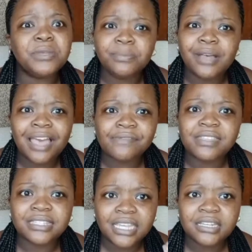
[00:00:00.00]
people have
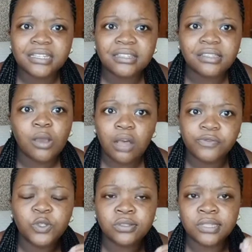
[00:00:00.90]
this tendency
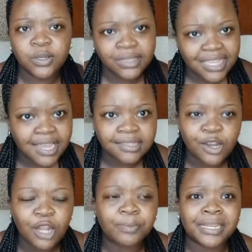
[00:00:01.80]
of using your things
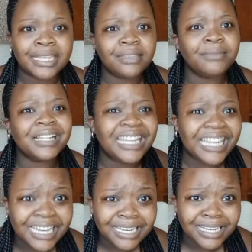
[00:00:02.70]
and not bringing them
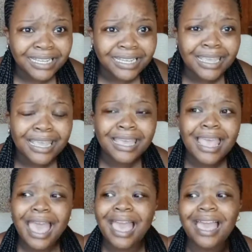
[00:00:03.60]
clean
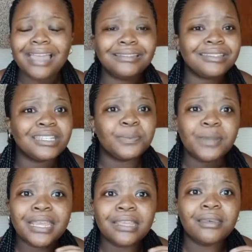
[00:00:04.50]
and just
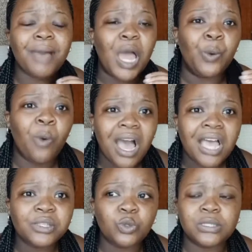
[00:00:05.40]
bringing them
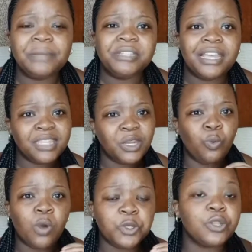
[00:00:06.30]
unwashed, or sometimes they
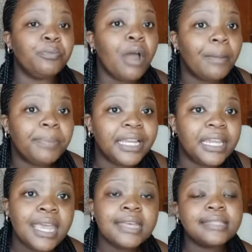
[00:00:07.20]
don't wash them
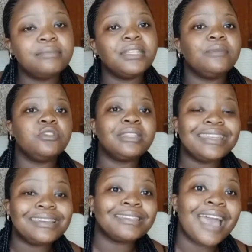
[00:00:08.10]
properly. Sometimes your
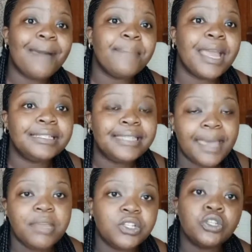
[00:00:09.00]
things come back
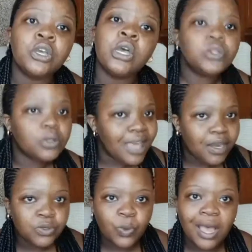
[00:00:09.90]
damaged. So
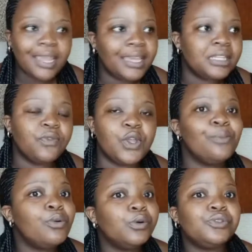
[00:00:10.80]
that is why it is very
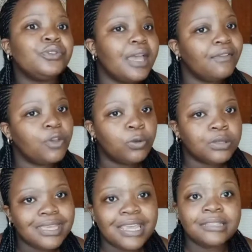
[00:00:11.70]
important to have your
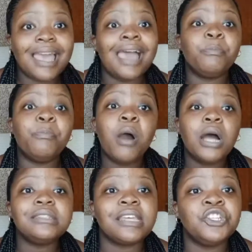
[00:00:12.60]
own things, and
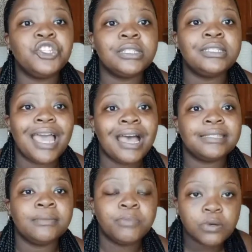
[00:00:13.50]
pots are just
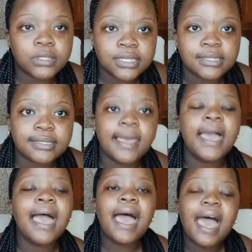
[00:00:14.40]
as important.
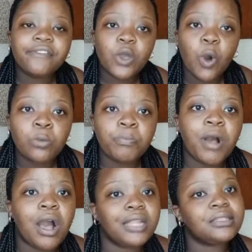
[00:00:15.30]
Have your own
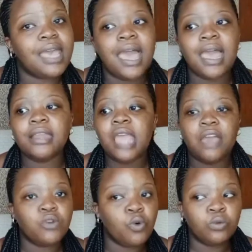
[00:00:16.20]
pots and
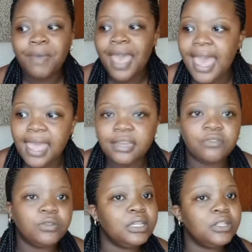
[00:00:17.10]
have your own pan
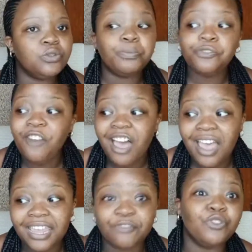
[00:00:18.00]
if you need to
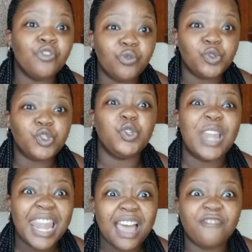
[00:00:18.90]
fry. If you know what you
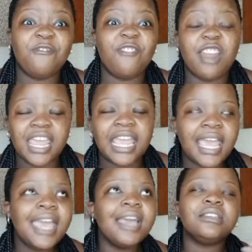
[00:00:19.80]
love frying,
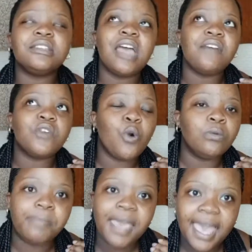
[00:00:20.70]
just have your
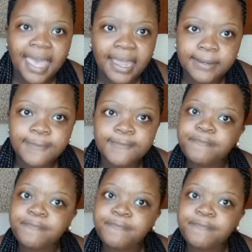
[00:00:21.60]
own pan.